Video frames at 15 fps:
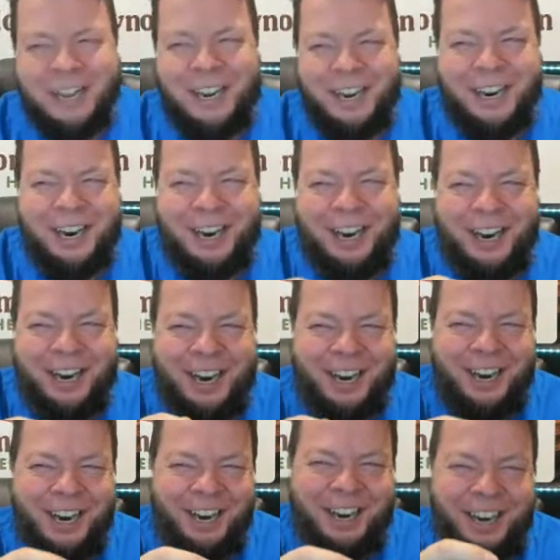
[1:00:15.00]

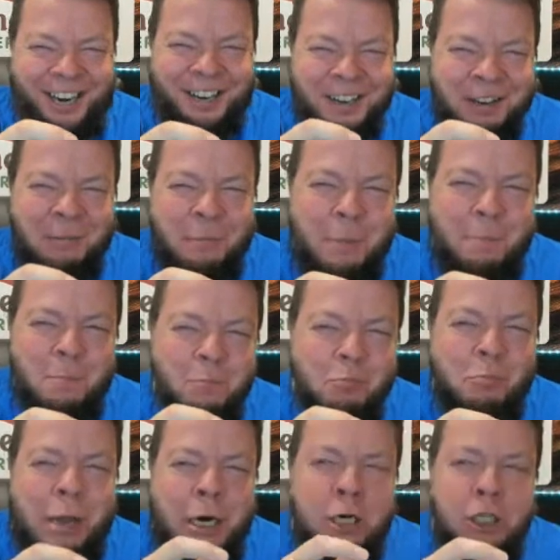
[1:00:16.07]
but
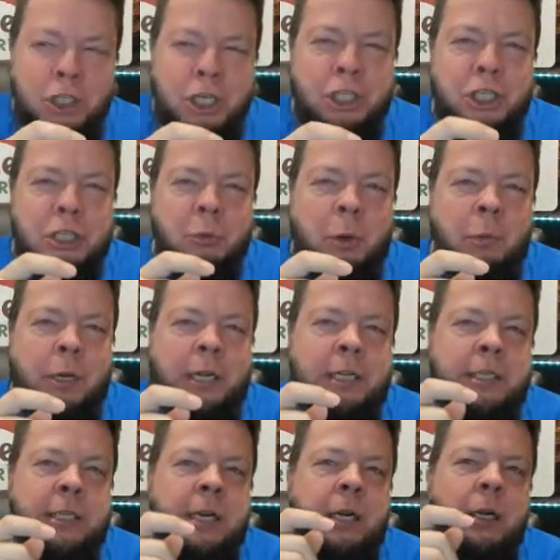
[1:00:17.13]
men are sissies when we get
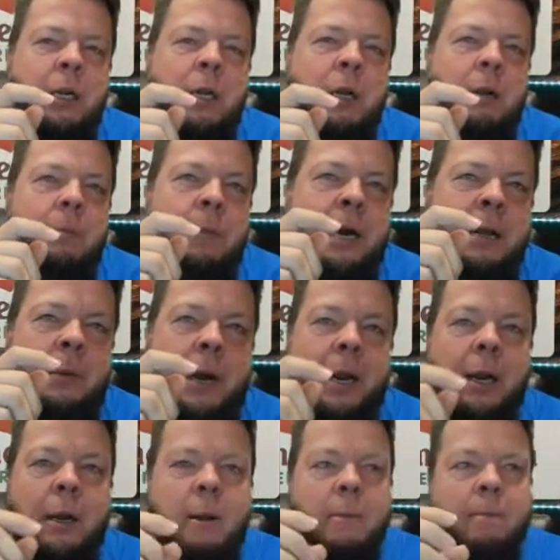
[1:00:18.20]
sick. But
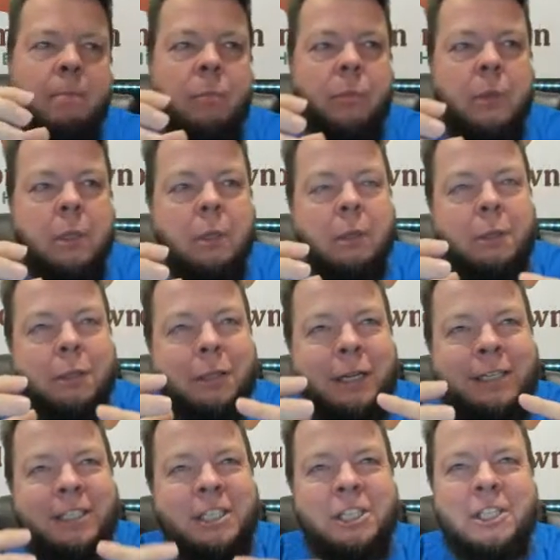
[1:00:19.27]
anyway,
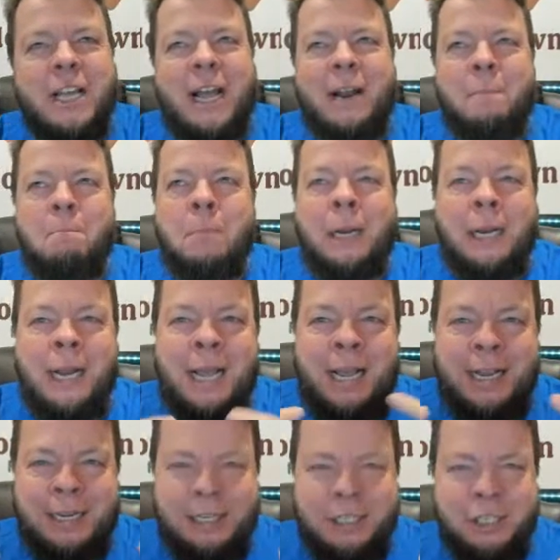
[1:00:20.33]
it's just that
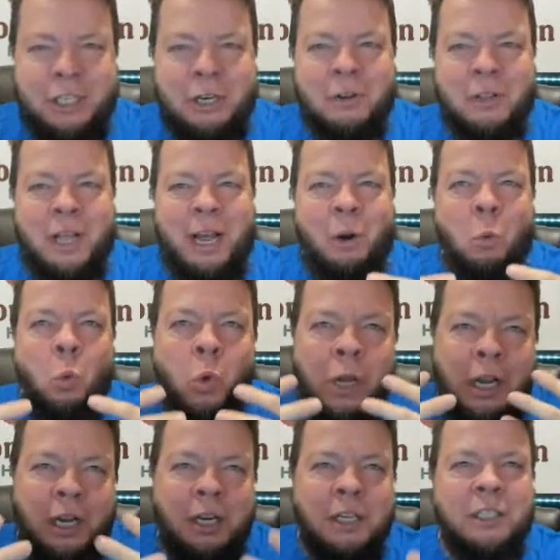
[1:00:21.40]
malaise, you know, that
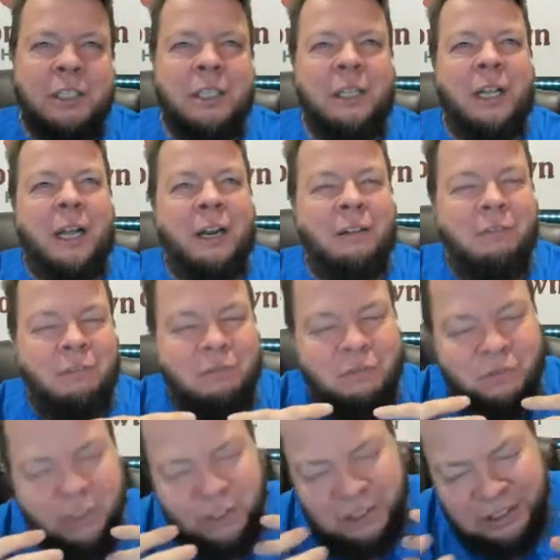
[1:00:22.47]
weakness and that
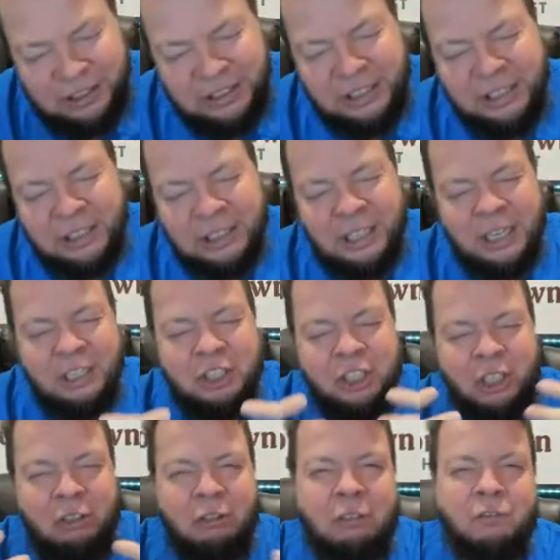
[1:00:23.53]
fatigue and that
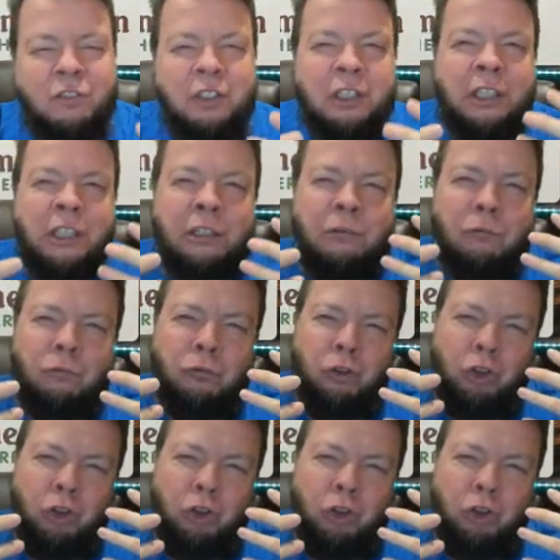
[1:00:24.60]
general feeling of